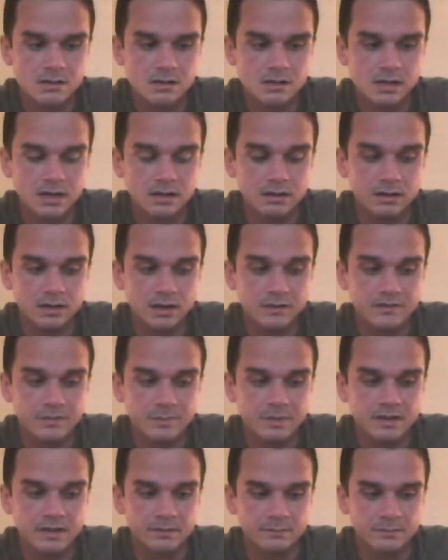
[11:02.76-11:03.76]
I loved
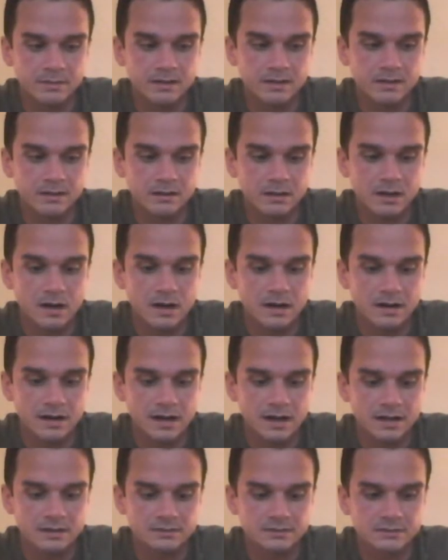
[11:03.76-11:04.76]
Pete and Pete a lot,
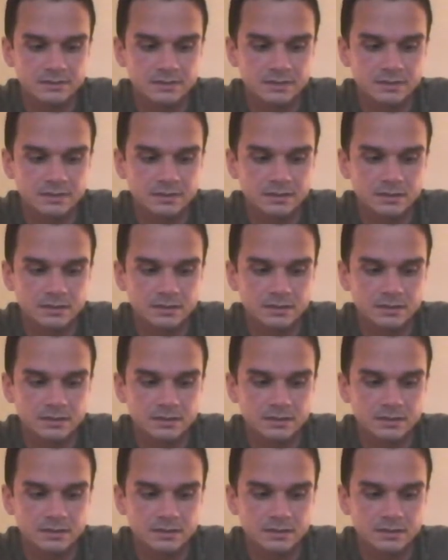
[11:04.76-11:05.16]
actually.